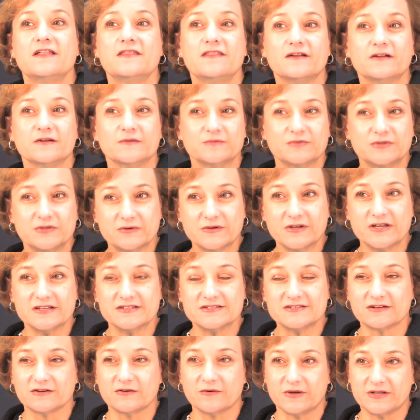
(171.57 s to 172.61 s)
their
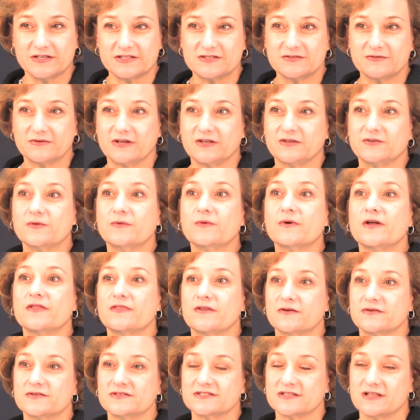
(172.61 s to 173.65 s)
employees are going to ignore
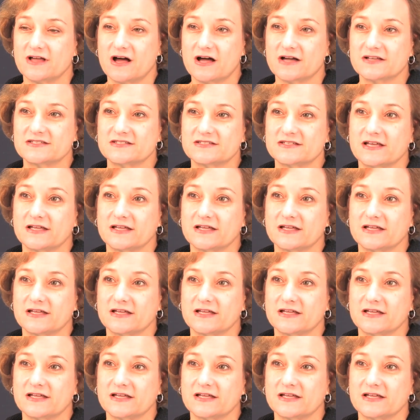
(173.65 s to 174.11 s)
those laws